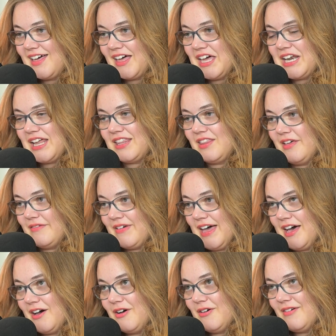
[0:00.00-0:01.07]
And I love
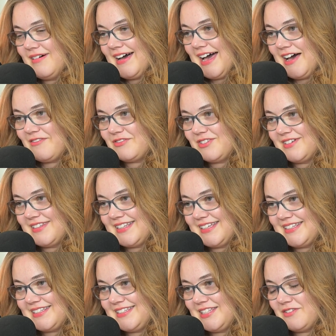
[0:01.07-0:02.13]
how after
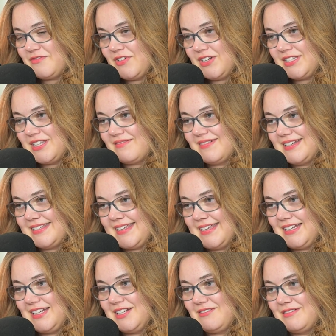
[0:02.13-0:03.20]
this, the first thing we
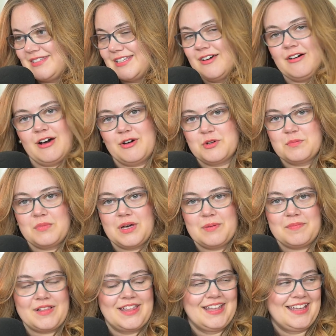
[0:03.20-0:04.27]
decided to do was go out and
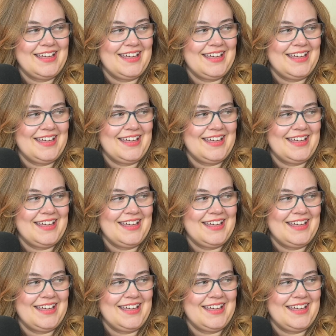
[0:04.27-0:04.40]
bubble.